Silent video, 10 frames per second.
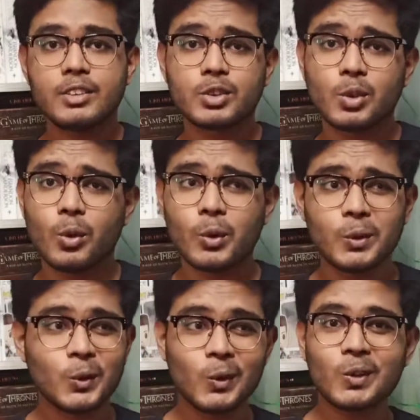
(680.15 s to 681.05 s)
So
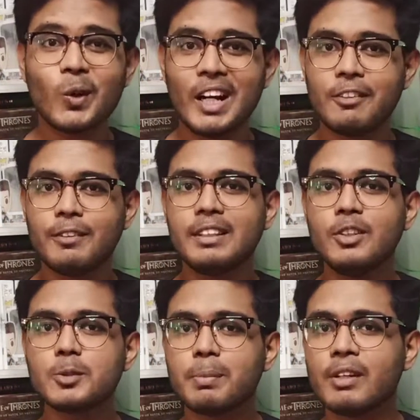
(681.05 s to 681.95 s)
don't go ahead with
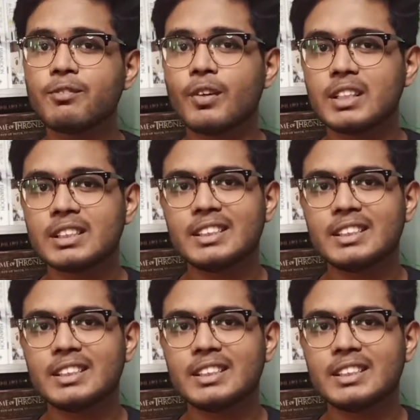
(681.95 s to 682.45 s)
New Spring first,